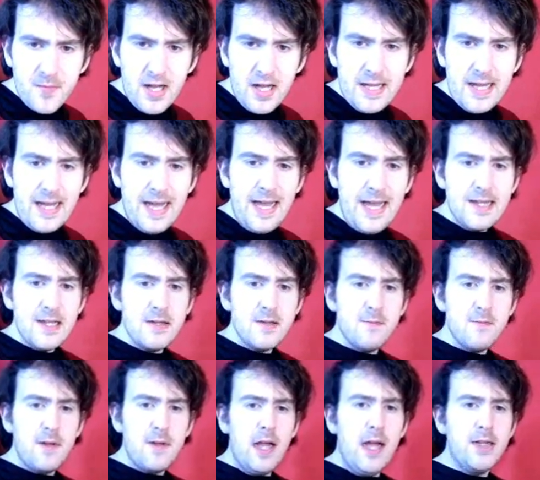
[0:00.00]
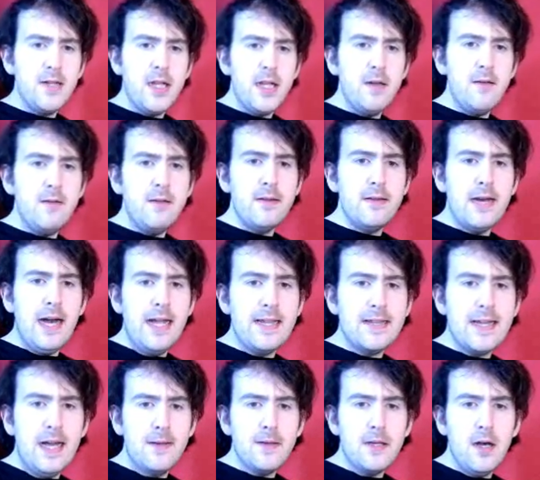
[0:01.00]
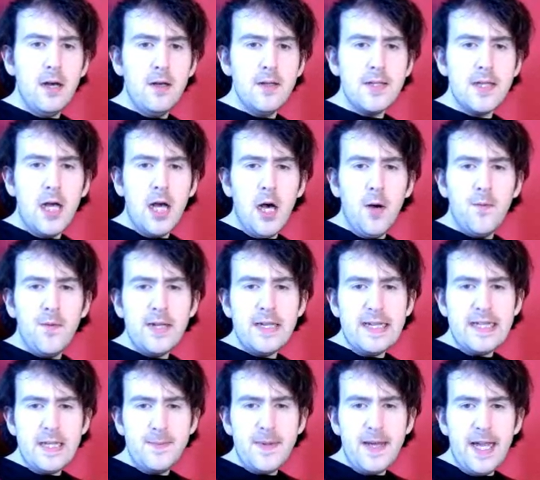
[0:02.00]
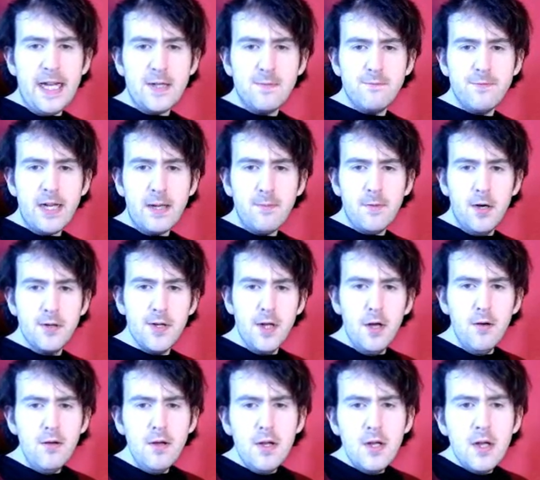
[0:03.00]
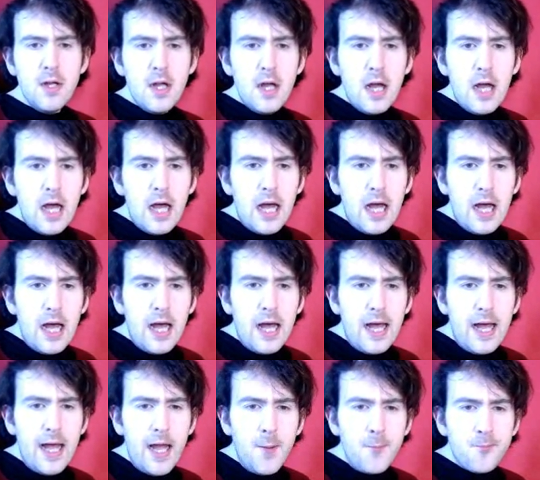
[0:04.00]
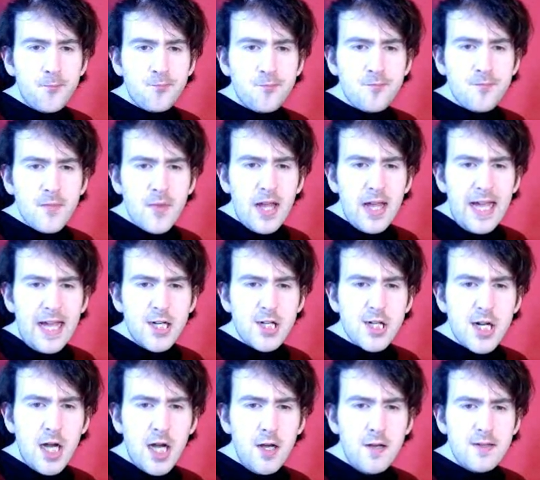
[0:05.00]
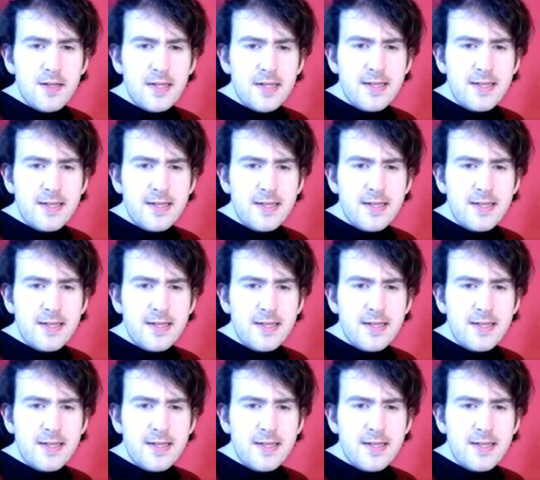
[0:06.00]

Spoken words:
here's a new nighttime concert art for Disney Beach remodel. It shows